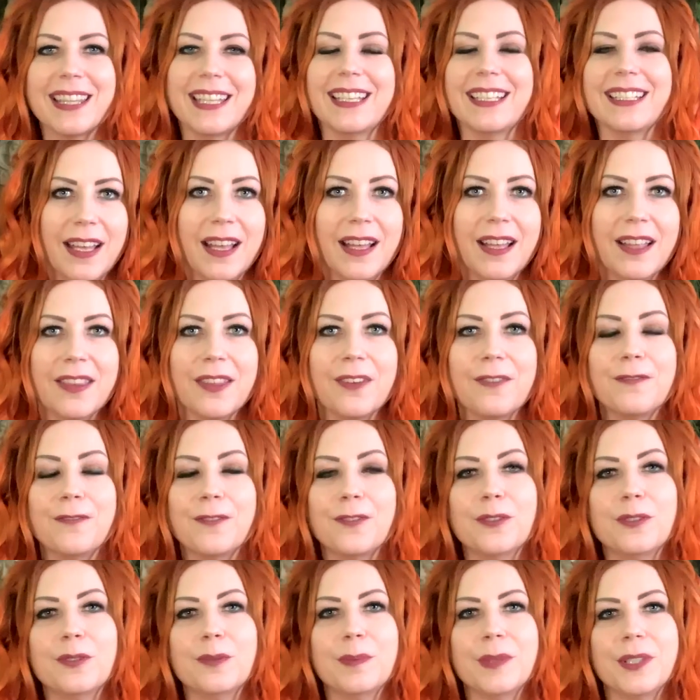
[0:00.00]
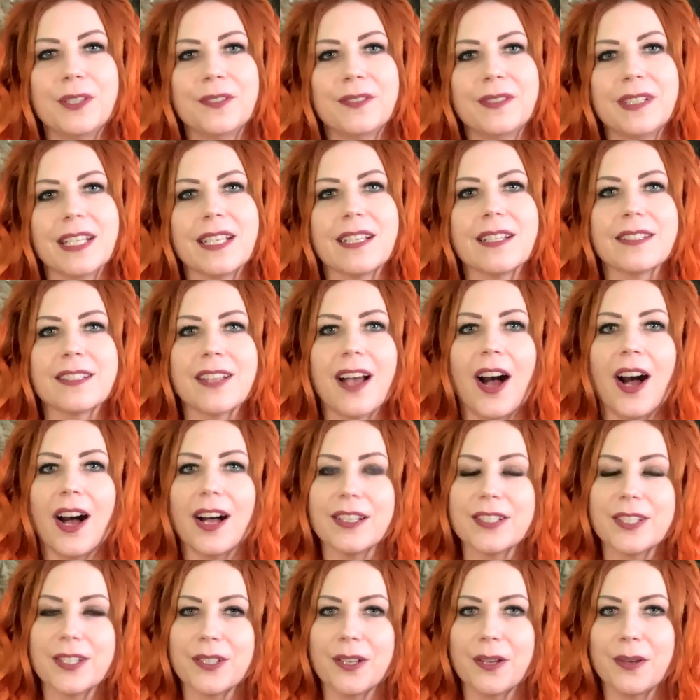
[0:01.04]
it? The full moon is
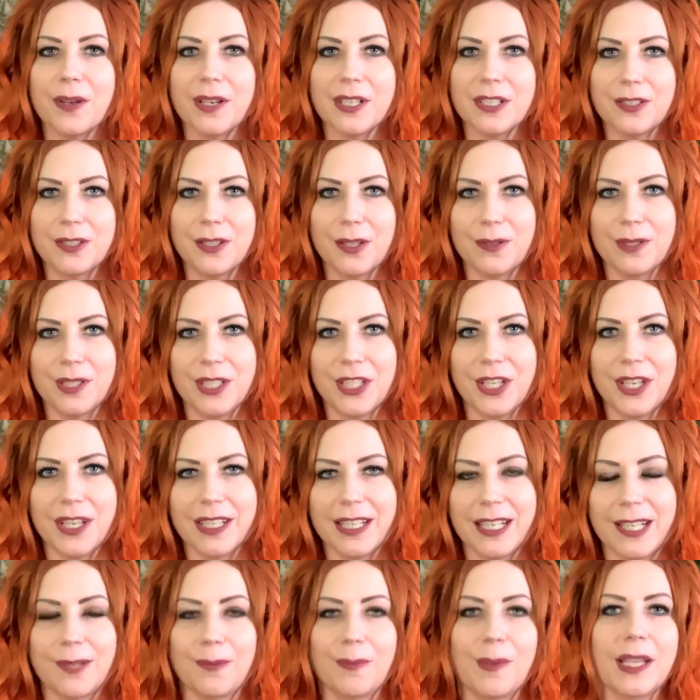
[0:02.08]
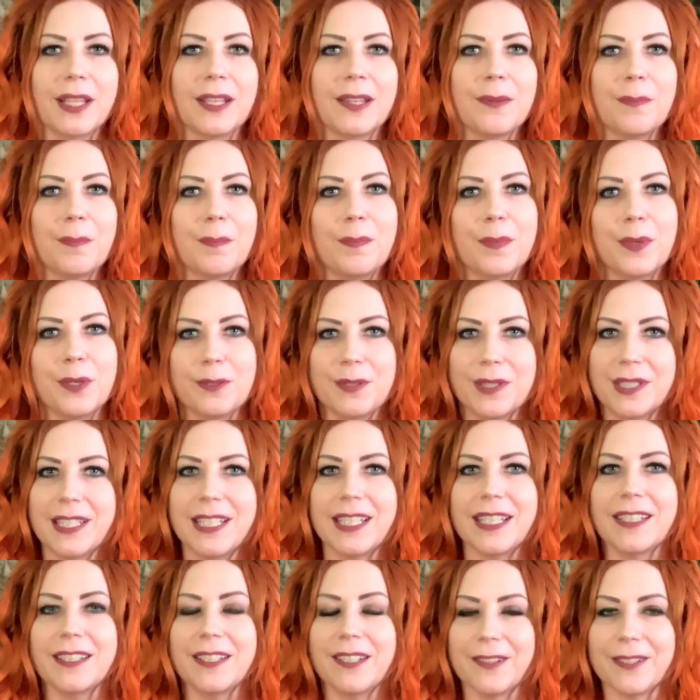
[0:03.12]
also associated with
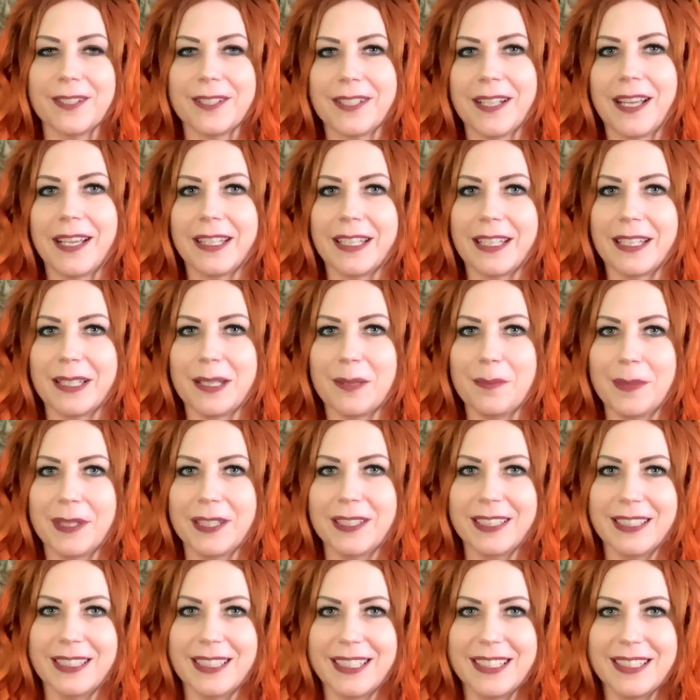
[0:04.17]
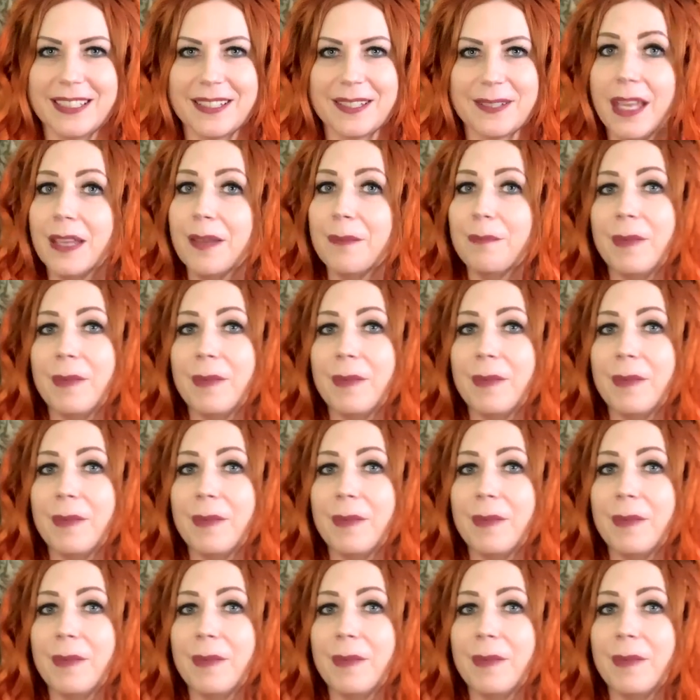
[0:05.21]
boosting your psychic abilities.